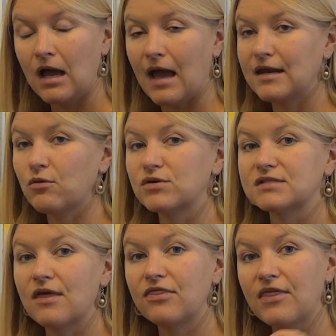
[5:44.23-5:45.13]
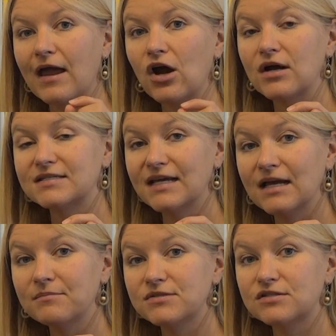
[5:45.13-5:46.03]
And it was their
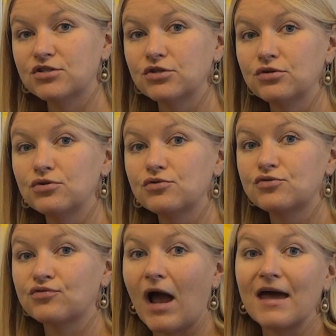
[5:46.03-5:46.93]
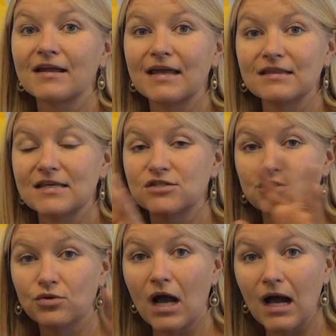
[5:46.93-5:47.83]
attempts to try to get these
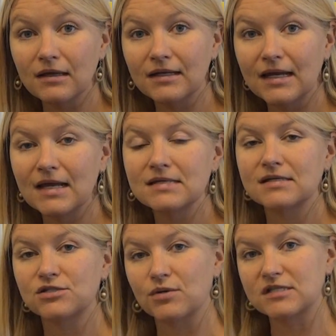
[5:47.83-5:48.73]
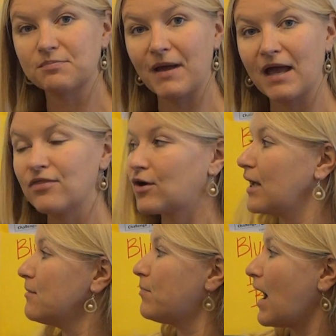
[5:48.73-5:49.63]
new colonies and to expand their
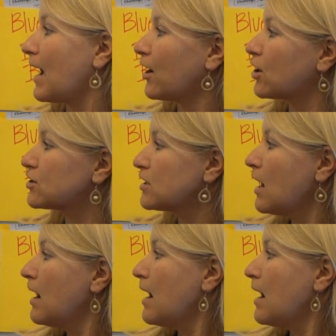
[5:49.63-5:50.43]
empire.